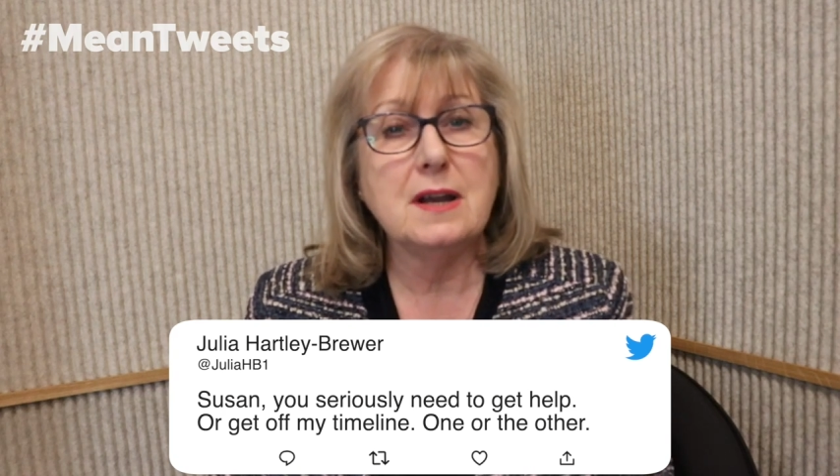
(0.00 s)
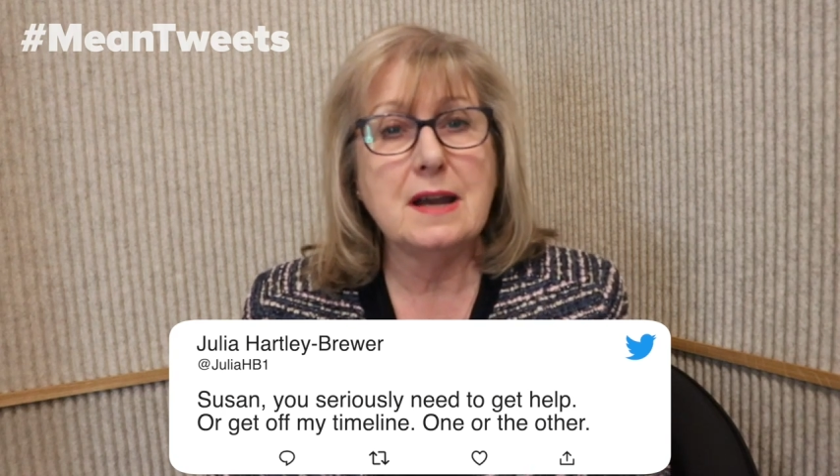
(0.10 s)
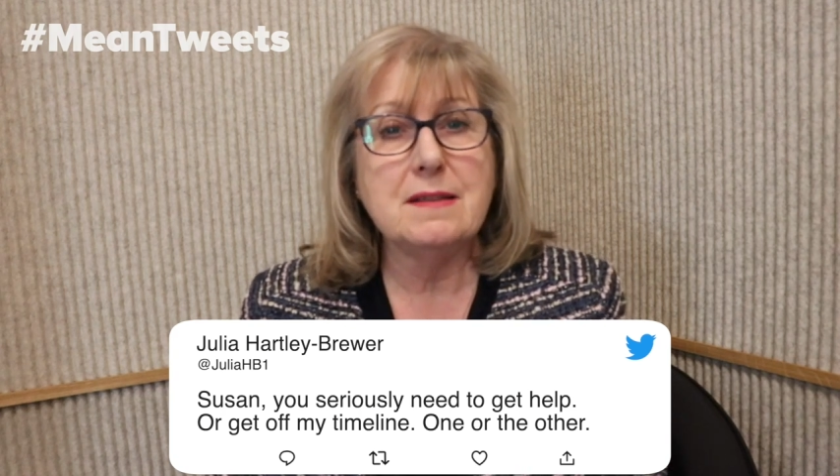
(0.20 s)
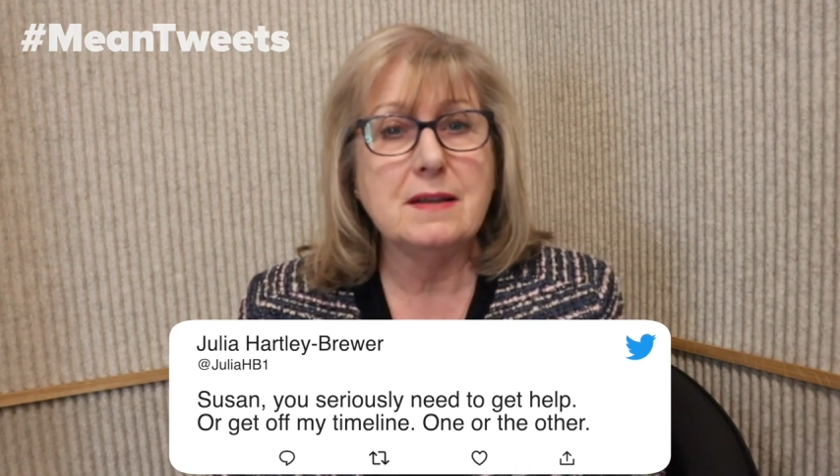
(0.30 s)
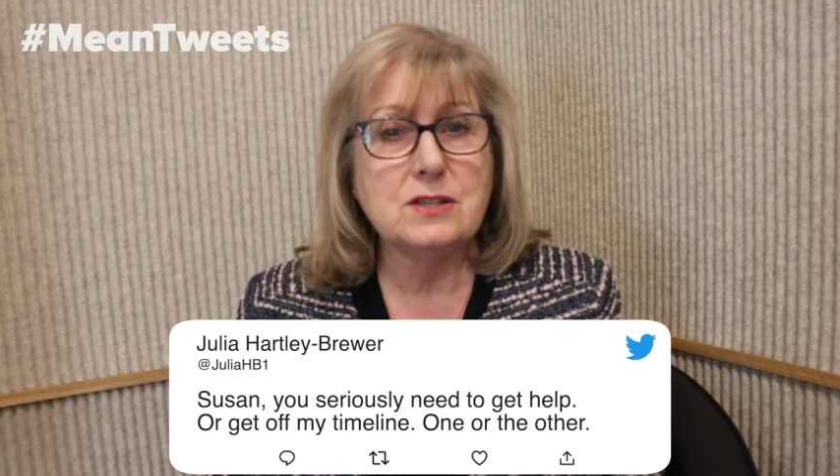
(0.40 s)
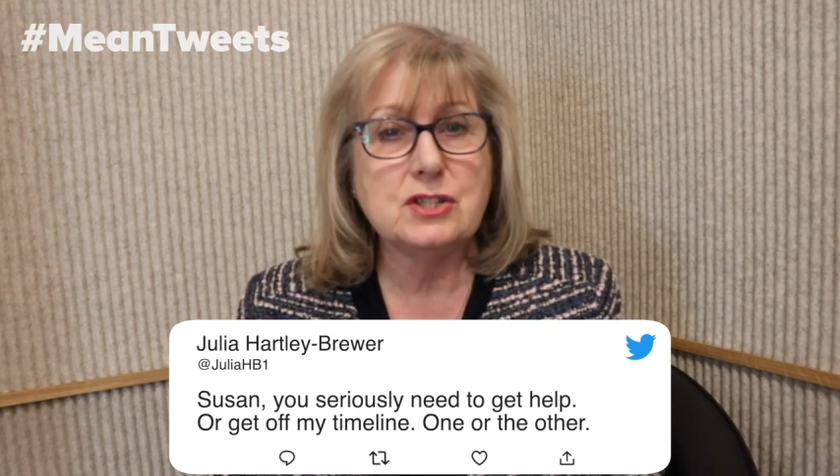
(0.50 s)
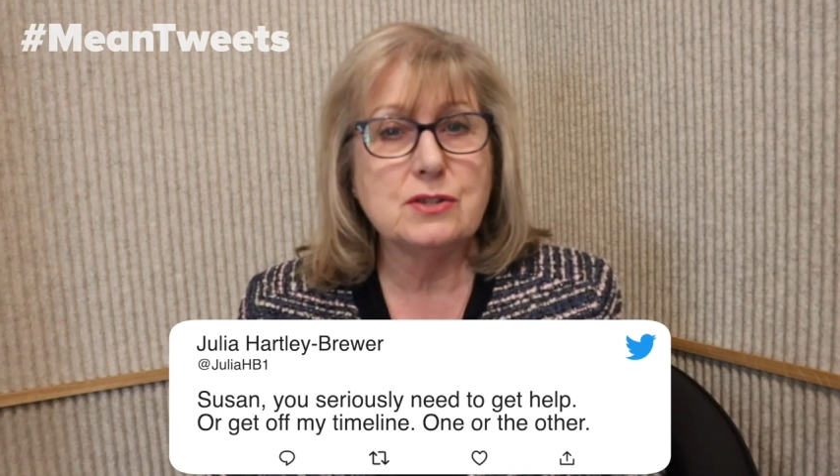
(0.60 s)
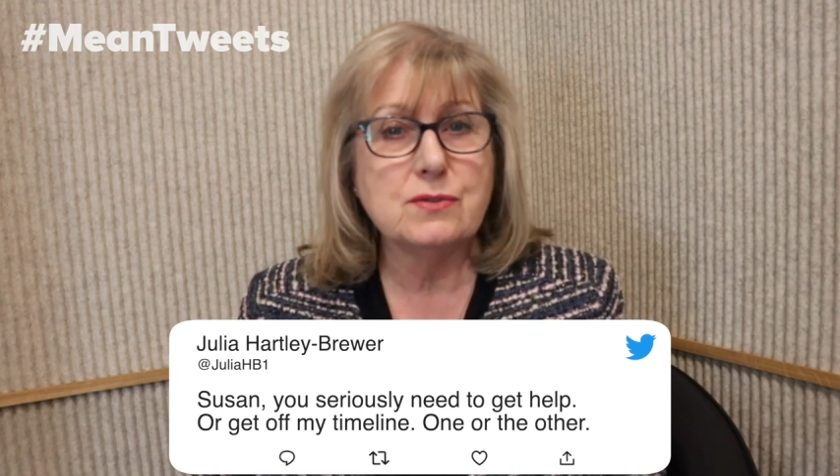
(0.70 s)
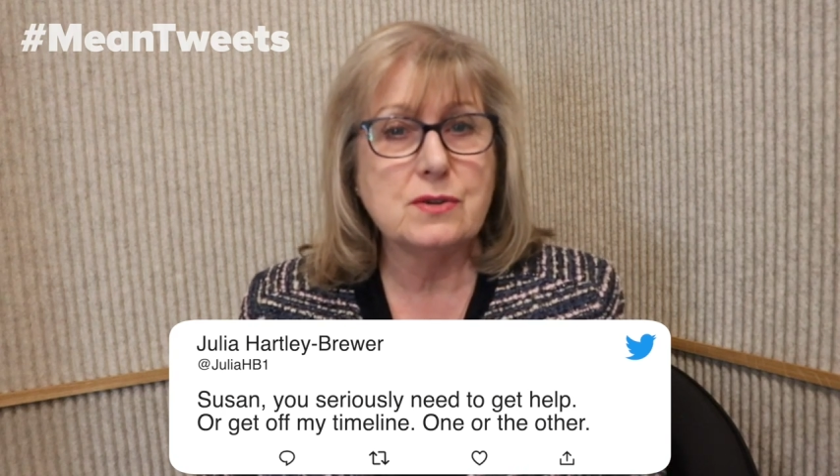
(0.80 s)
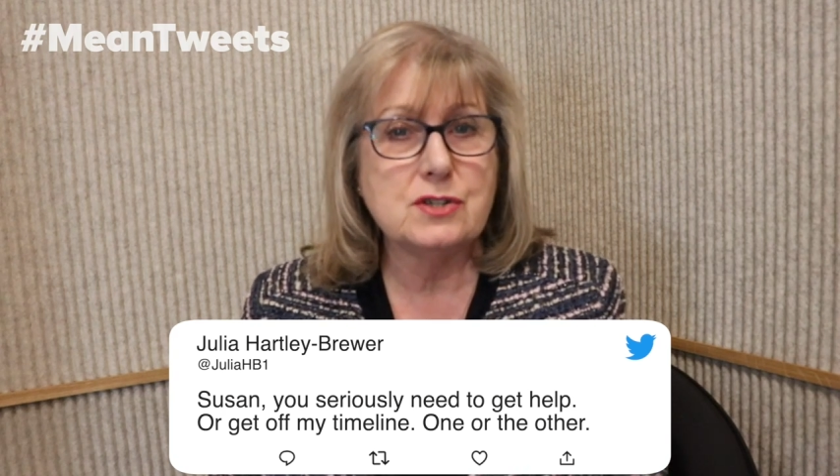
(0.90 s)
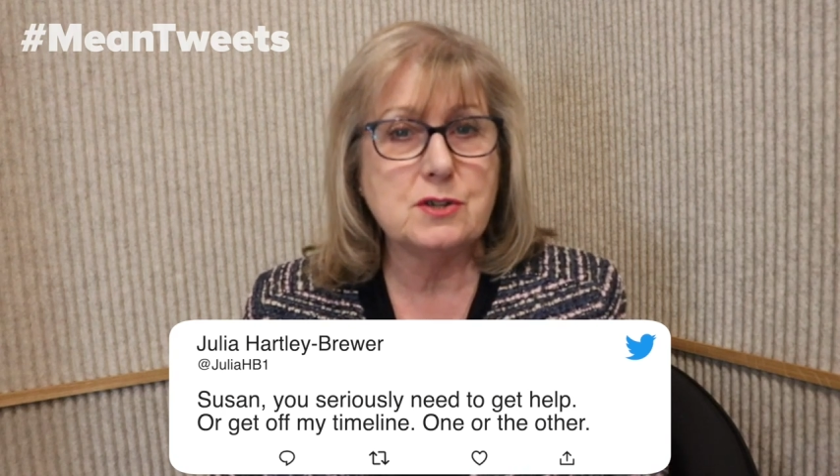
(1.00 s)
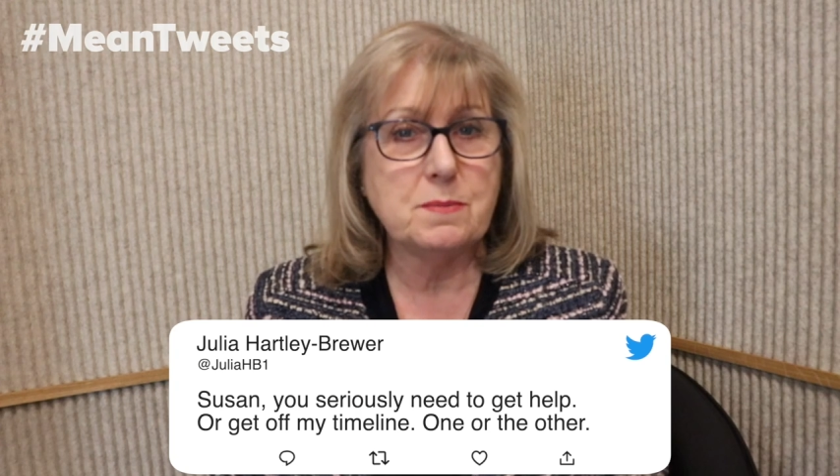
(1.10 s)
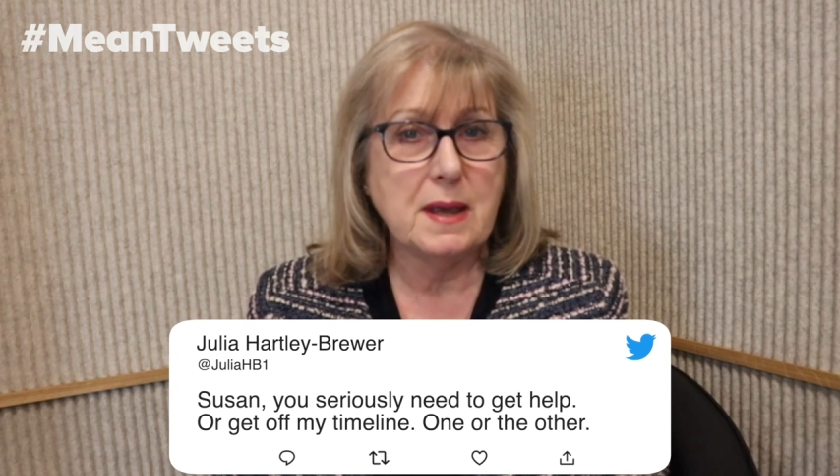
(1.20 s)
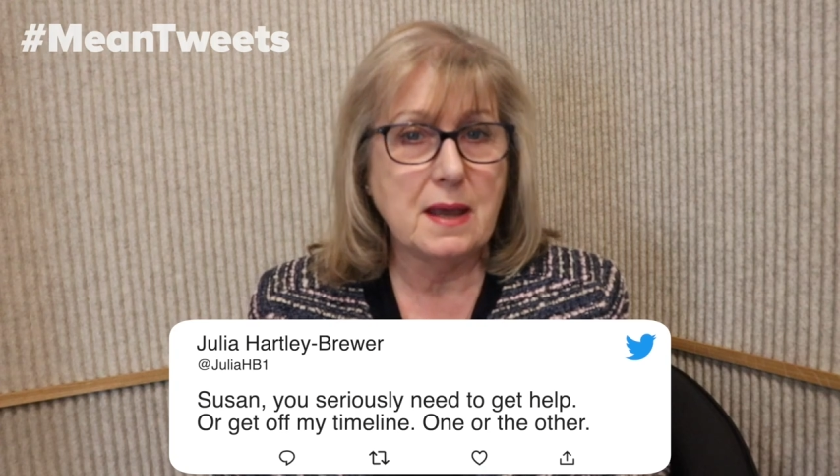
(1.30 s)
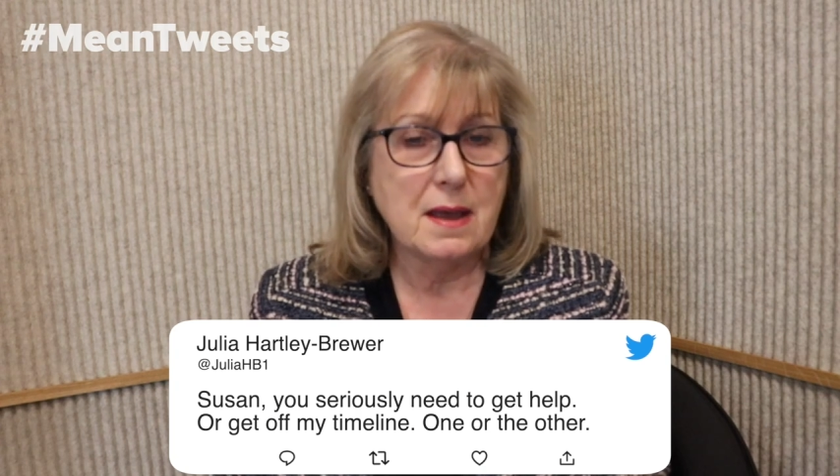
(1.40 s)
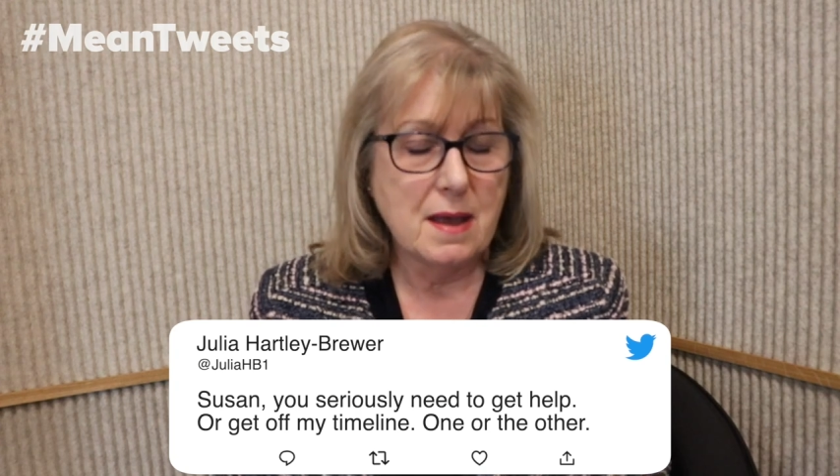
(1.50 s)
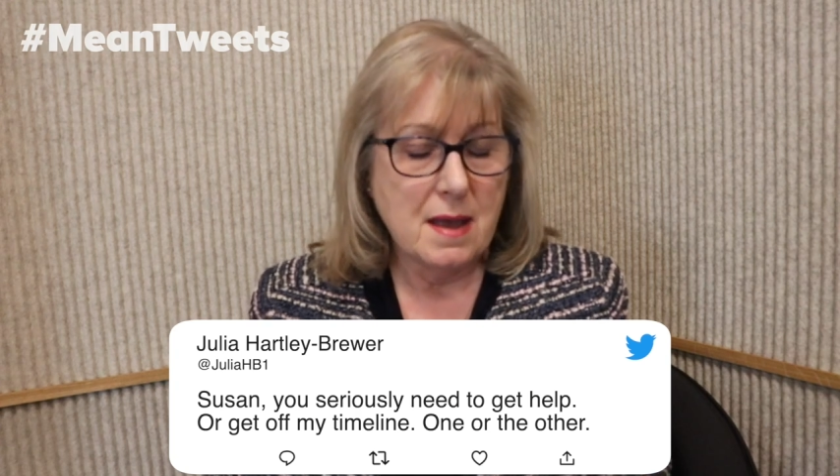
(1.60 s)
and I think children should be